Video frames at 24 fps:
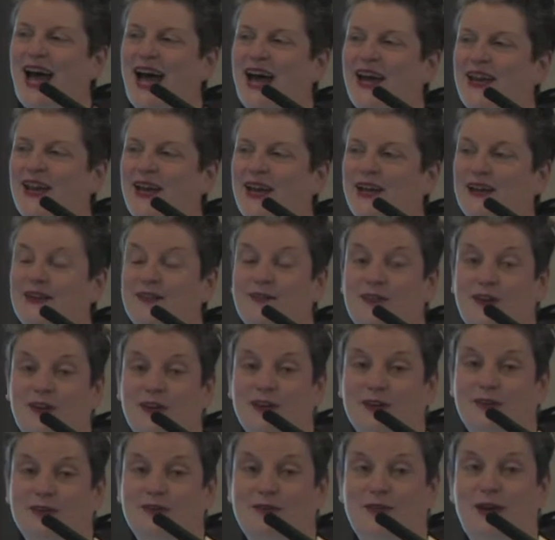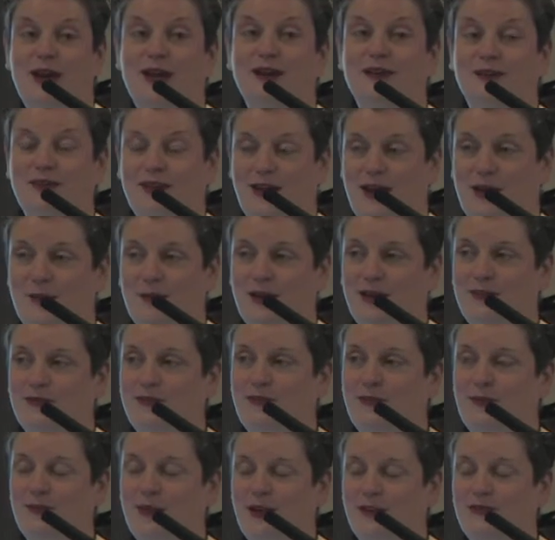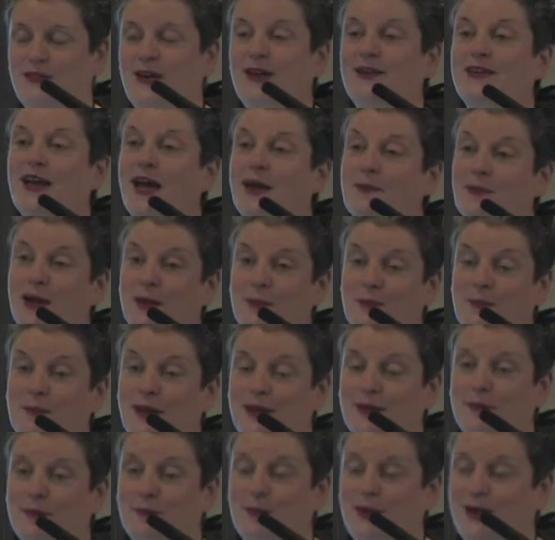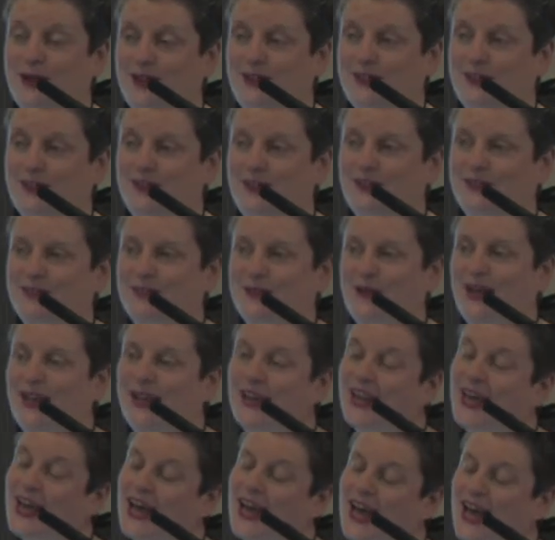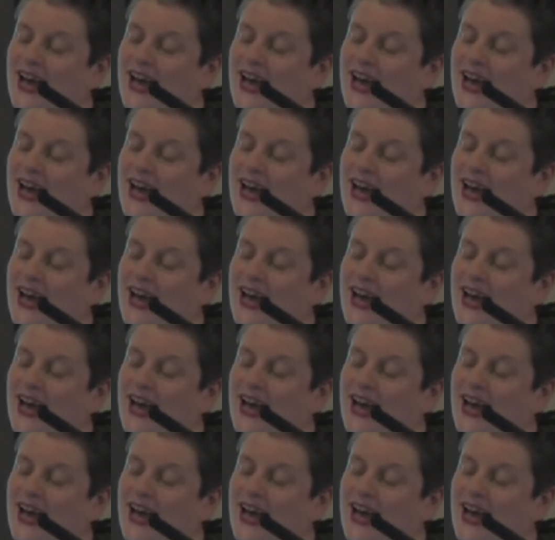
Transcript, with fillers: And I had a very good friend, and my, my friend, and my, my partner as well.